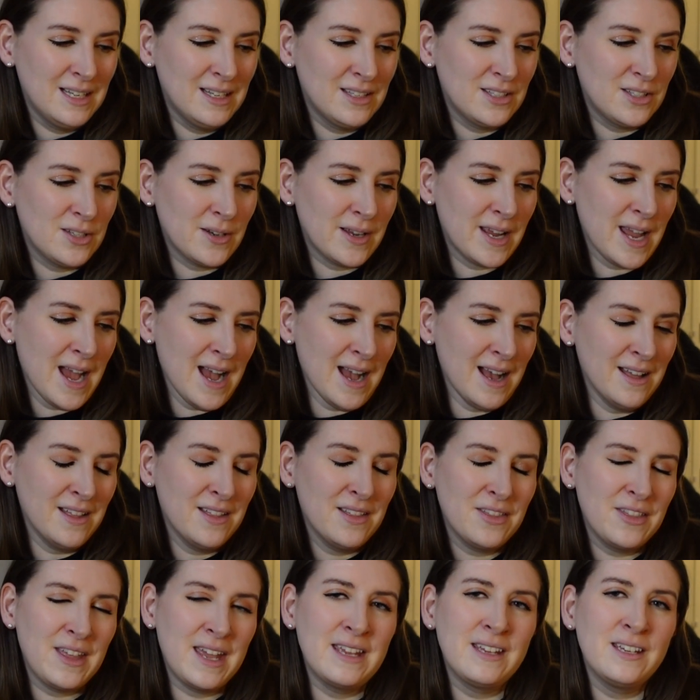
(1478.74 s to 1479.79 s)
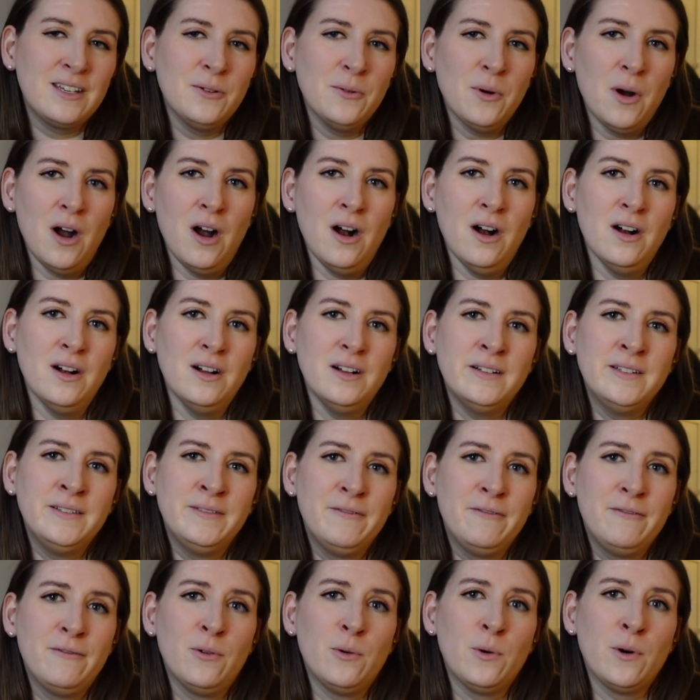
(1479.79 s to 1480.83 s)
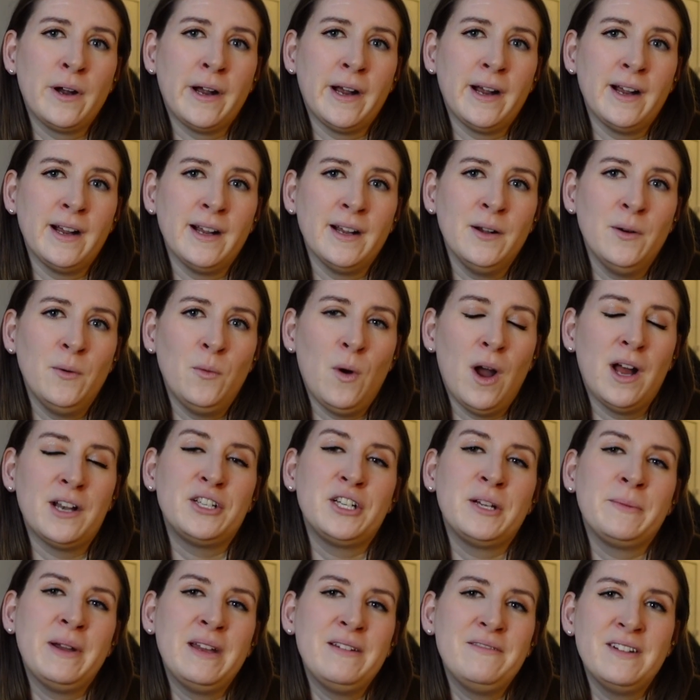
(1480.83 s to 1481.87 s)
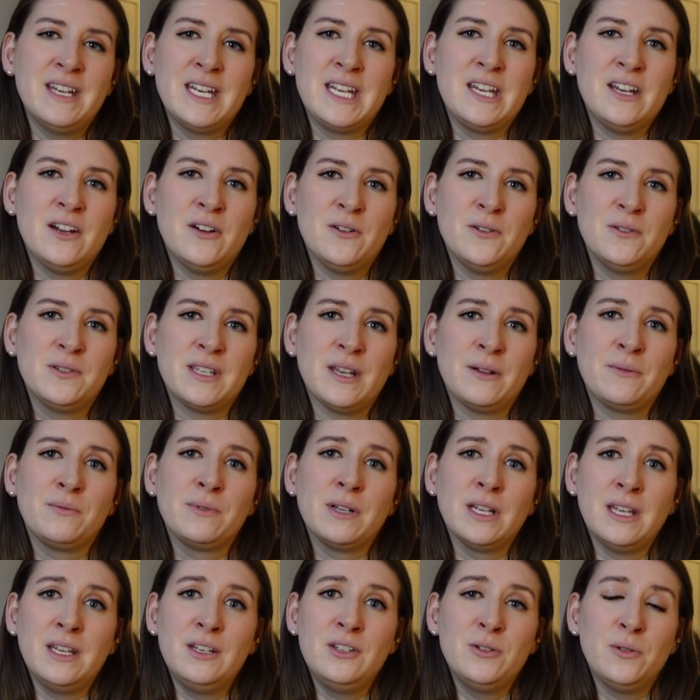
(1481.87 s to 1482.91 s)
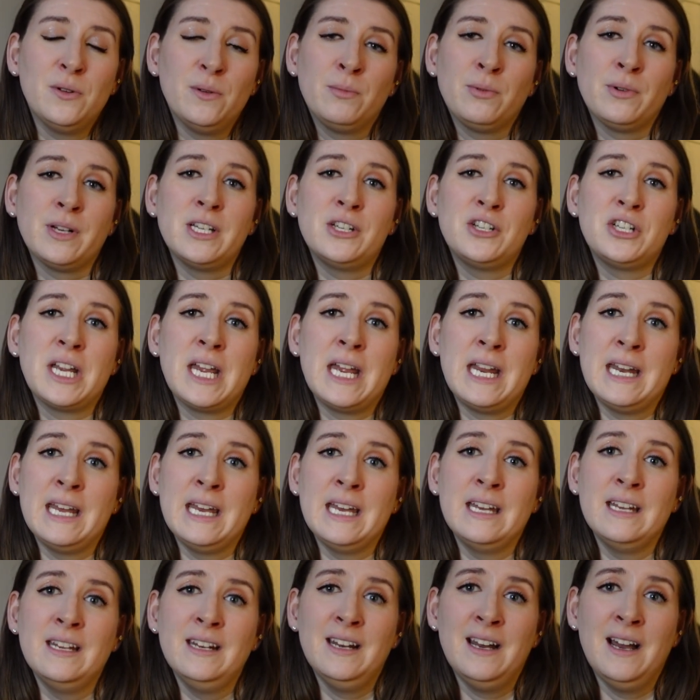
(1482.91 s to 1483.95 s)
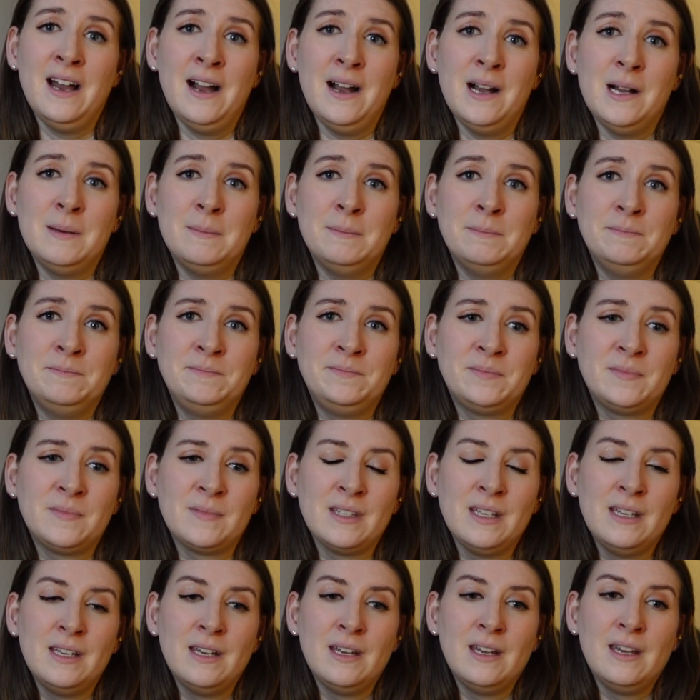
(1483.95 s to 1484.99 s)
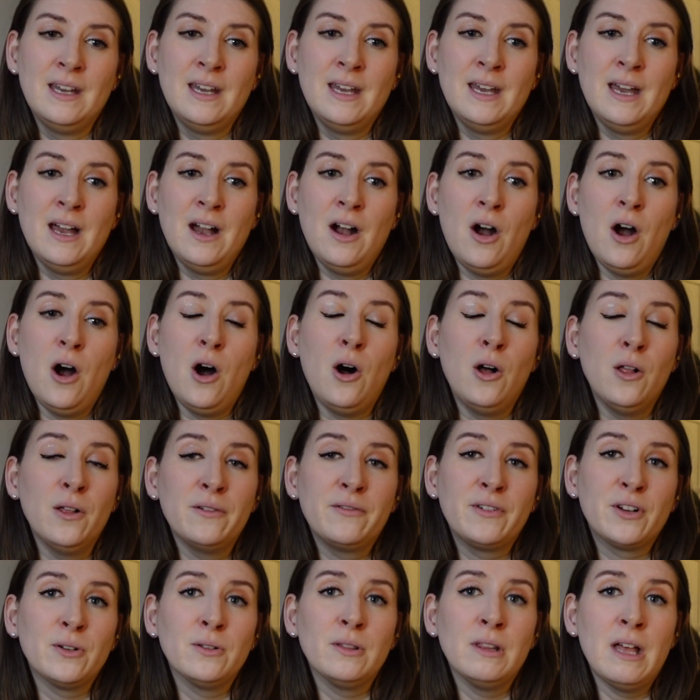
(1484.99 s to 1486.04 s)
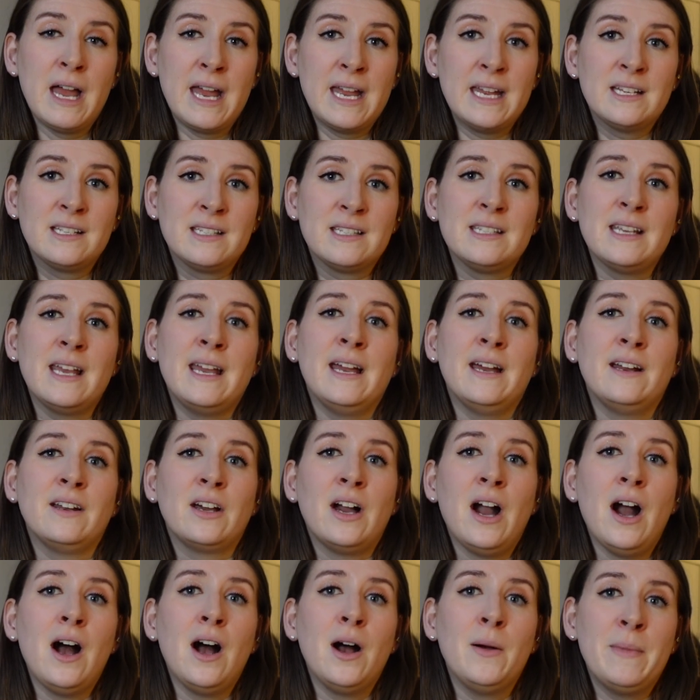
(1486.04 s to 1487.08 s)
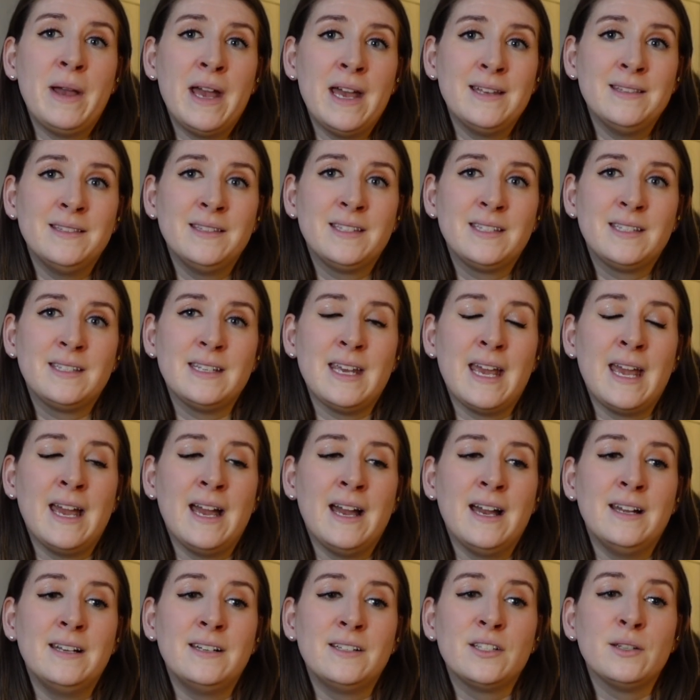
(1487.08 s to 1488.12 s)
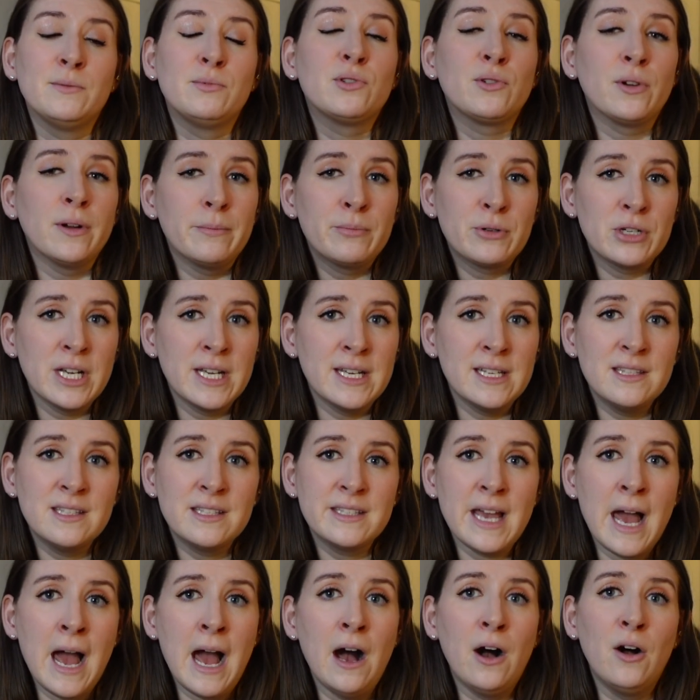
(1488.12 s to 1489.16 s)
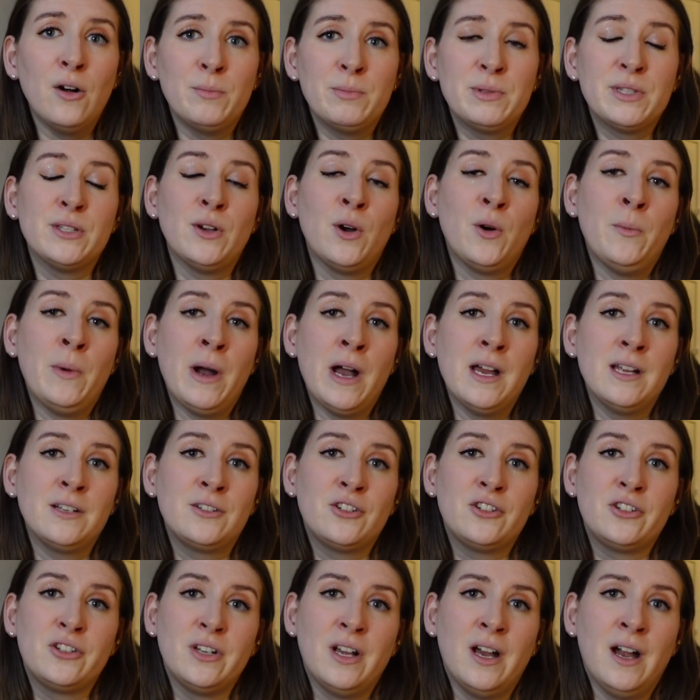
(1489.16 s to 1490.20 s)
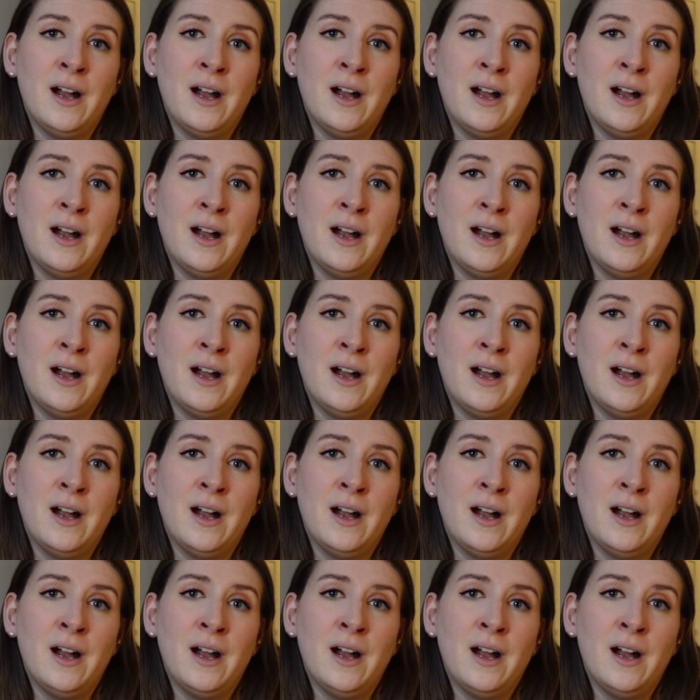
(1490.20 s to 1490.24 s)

So yeah, thank you all for watching my videos. I really do appreciate it. All of your likes and comments and subscriptions help so much.